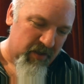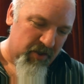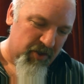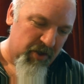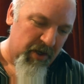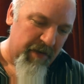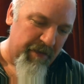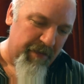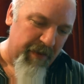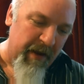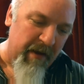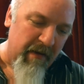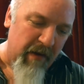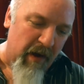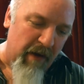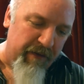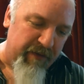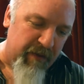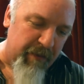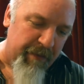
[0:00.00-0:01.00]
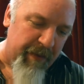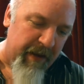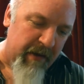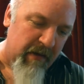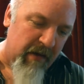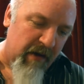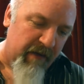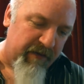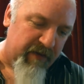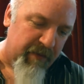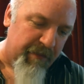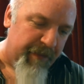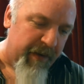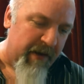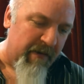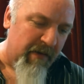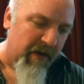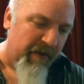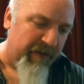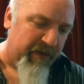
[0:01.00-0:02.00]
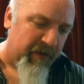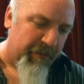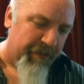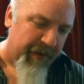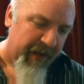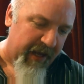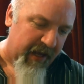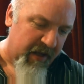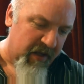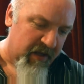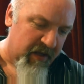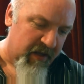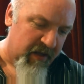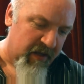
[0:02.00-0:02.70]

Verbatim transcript: Drink beer after beer after beer after beer